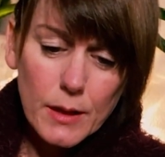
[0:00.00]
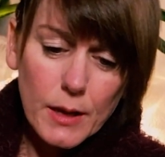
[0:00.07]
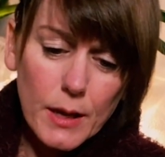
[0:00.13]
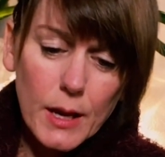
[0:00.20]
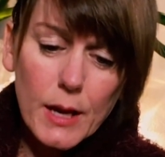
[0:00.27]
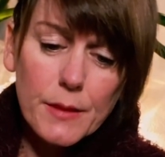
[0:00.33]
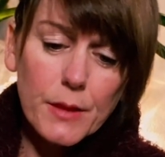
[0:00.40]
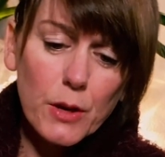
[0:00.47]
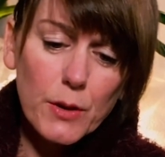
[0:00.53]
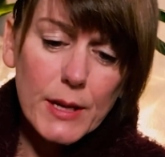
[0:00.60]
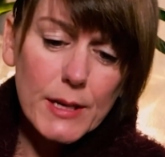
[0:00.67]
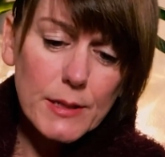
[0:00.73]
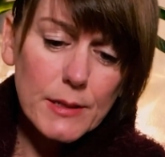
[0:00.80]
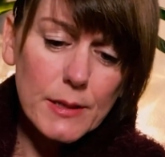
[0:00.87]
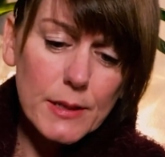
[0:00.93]
And there
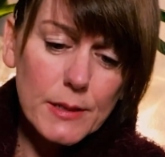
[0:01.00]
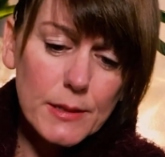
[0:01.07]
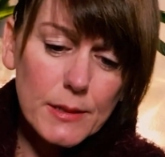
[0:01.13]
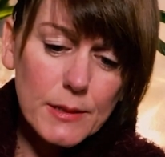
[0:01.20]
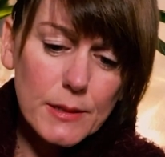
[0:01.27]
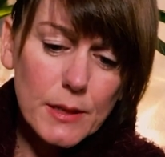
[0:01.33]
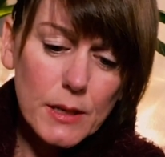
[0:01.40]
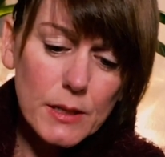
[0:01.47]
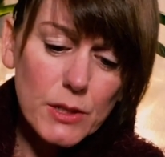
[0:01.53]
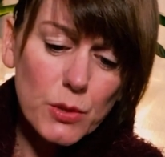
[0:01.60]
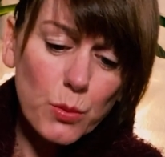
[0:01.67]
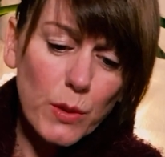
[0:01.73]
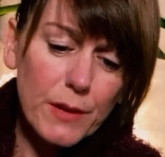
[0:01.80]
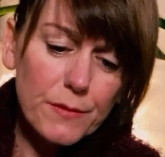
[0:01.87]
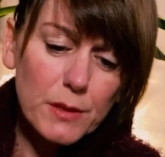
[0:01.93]
is this
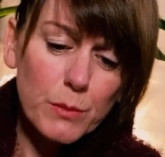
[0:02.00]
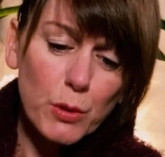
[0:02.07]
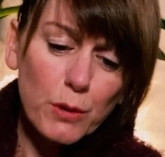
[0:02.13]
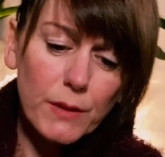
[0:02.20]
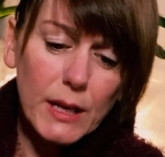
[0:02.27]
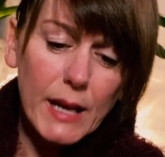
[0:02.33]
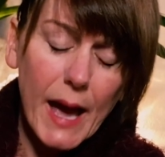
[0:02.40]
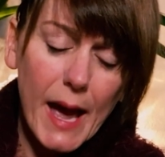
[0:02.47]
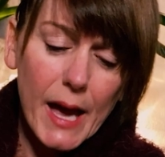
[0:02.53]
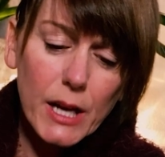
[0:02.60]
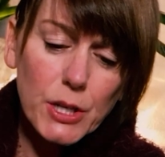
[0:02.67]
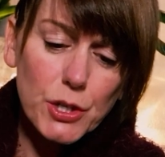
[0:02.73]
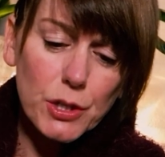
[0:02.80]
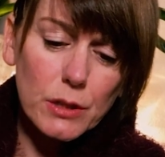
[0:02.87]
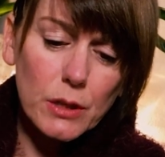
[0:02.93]
swift moving
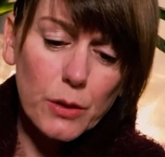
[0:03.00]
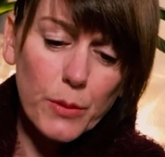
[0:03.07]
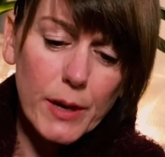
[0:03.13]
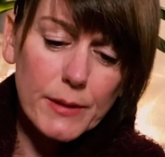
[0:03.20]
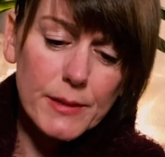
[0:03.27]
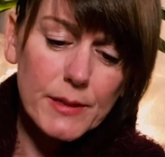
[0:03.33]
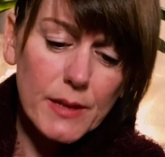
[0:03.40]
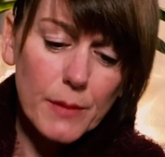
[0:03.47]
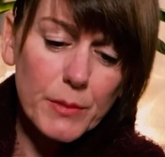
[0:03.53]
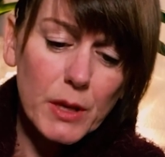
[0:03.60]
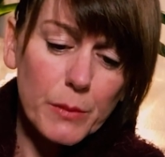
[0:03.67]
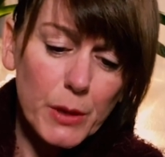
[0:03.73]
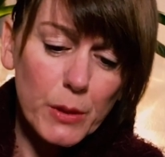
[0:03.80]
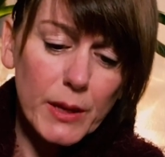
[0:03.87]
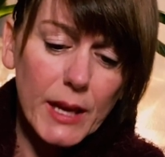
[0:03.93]
action around some
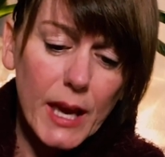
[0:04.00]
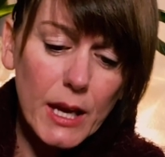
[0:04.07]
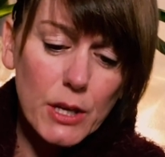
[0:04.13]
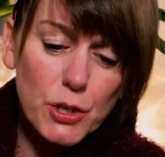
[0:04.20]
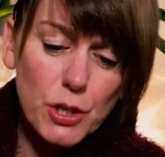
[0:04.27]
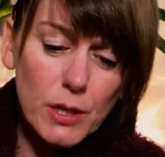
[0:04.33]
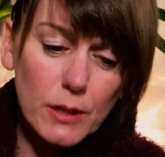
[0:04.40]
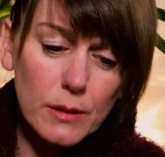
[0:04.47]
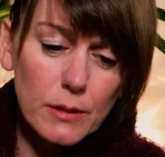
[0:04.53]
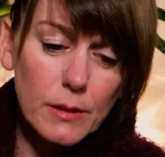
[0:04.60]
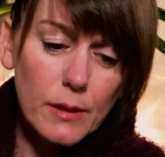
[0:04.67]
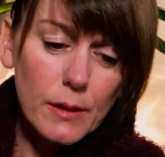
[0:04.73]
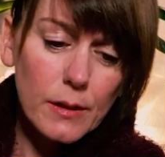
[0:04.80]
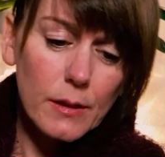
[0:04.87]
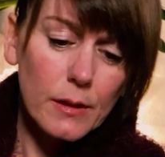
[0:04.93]
communication
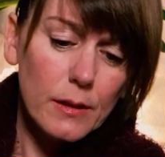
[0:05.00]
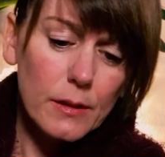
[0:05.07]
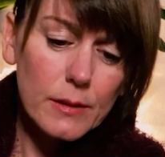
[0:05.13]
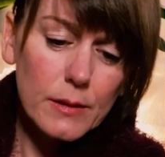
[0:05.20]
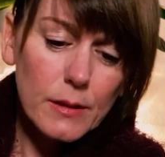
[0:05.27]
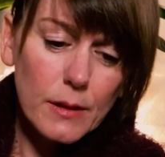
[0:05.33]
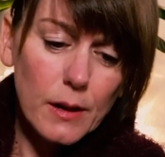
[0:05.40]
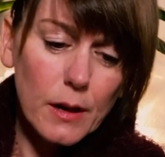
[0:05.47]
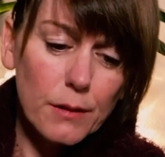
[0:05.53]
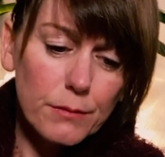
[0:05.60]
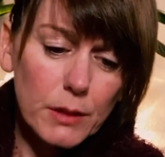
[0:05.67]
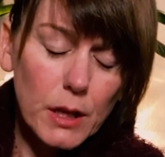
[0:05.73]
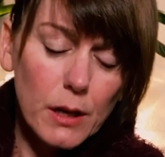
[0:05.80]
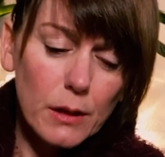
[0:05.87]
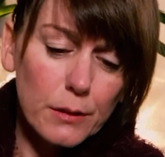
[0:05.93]
of
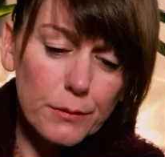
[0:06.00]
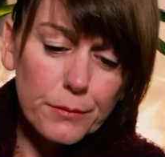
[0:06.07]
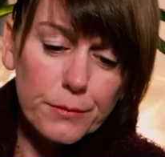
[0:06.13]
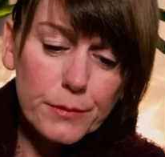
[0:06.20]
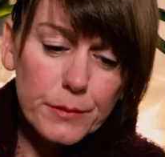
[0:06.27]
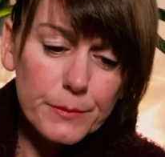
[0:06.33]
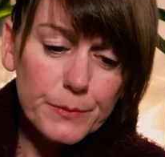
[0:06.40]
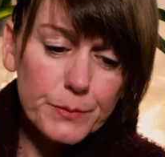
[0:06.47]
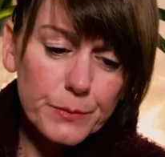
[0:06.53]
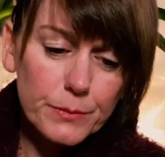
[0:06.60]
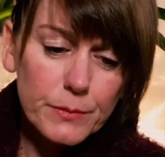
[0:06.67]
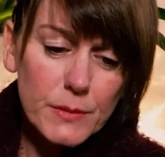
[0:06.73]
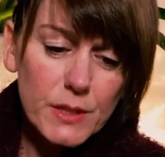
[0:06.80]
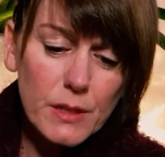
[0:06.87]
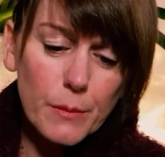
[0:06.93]
love,
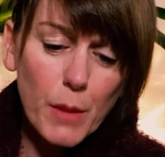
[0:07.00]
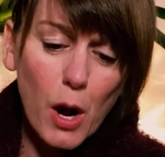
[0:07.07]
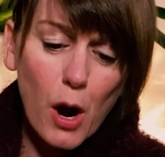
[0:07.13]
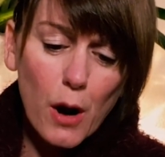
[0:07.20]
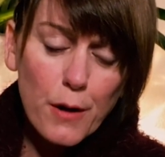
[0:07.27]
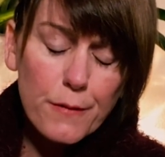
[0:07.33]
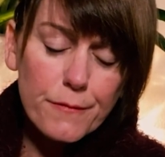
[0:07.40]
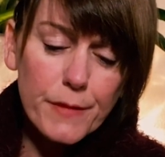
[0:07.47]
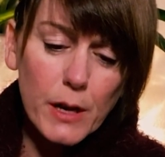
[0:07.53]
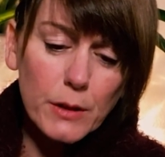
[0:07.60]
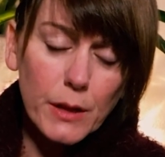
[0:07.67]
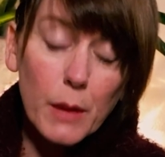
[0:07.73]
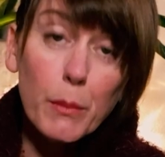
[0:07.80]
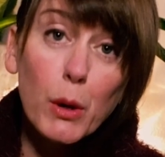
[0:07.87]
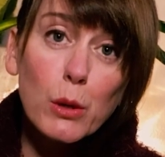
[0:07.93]
some heartfelt
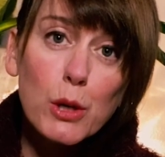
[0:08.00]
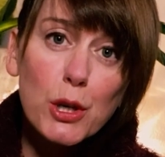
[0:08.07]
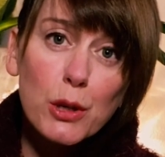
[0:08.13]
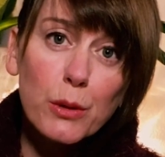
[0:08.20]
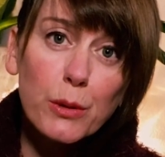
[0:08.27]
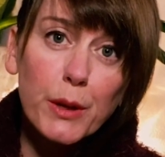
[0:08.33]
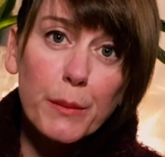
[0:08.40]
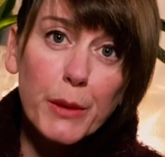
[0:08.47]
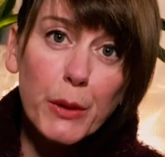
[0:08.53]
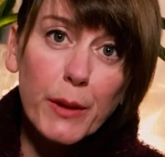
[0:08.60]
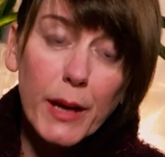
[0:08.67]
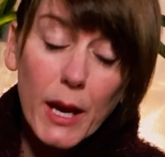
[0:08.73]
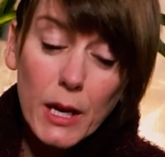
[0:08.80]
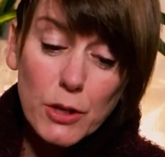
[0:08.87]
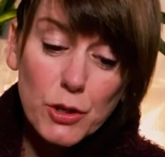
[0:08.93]
emotional
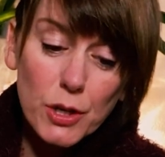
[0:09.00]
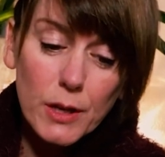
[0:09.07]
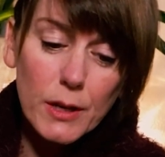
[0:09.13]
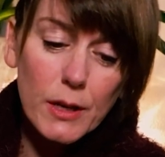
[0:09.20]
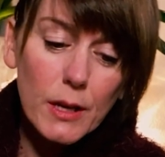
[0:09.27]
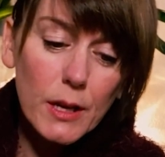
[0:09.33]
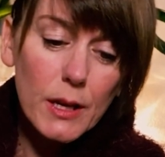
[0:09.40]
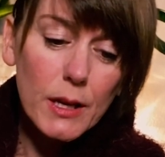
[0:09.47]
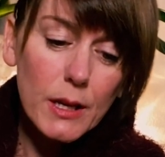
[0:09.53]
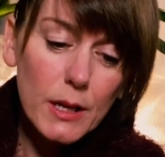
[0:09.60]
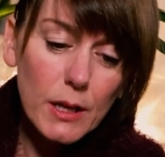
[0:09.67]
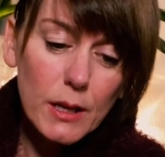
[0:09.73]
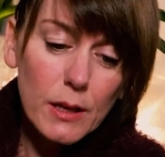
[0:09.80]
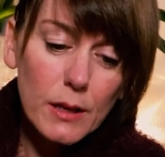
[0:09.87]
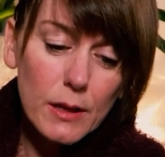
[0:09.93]
communication.
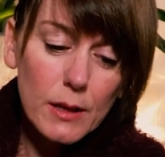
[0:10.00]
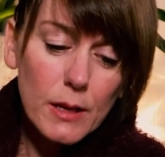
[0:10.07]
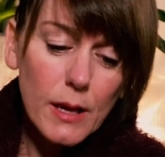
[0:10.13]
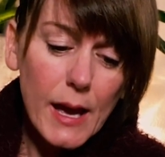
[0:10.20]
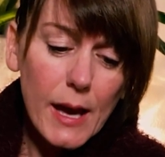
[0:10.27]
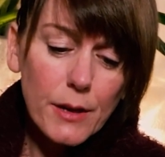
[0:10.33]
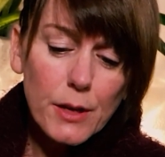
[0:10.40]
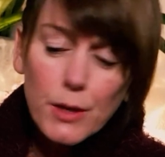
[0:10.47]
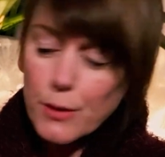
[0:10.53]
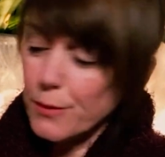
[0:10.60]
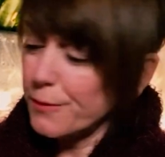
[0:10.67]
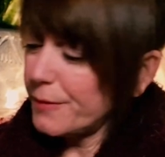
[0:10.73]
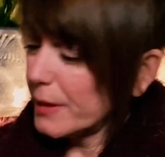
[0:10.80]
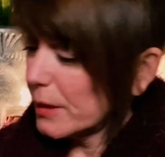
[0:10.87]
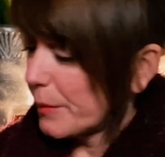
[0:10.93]
How do you
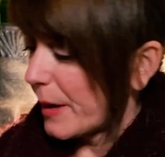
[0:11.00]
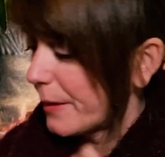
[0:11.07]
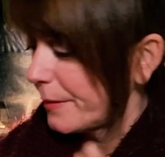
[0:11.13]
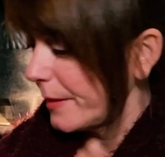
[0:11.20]
feel about